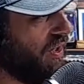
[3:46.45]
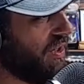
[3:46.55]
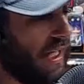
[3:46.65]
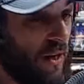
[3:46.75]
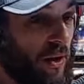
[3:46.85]

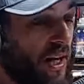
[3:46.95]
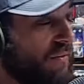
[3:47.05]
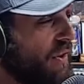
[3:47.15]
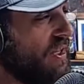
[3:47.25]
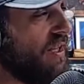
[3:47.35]
now
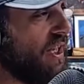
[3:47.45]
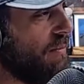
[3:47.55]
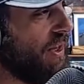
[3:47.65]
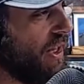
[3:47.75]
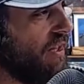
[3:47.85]
every team
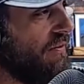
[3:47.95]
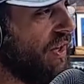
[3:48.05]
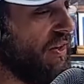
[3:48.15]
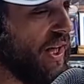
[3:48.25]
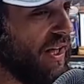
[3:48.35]
in the
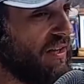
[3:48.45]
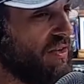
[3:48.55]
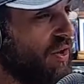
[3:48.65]
NFL has